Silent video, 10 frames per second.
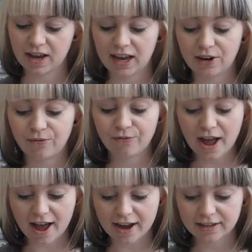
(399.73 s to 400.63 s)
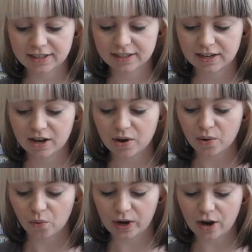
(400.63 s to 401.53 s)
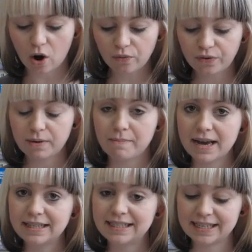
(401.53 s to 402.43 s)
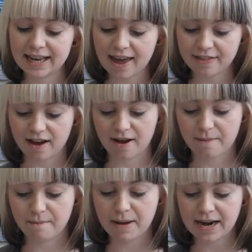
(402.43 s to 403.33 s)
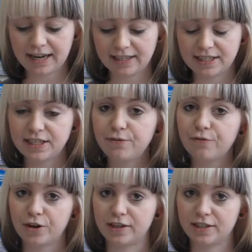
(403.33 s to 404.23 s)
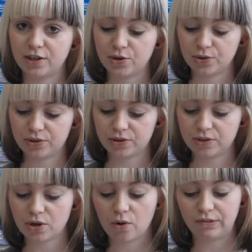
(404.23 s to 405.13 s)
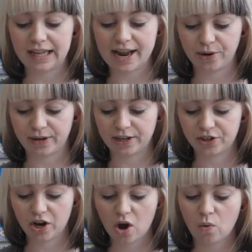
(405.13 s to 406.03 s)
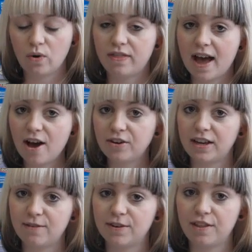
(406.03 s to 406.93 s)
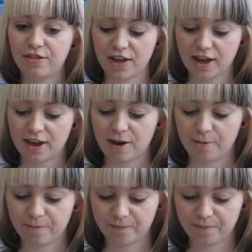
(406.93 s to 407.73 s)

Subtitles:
In fact, we often mix together many different uses of language without even thinking.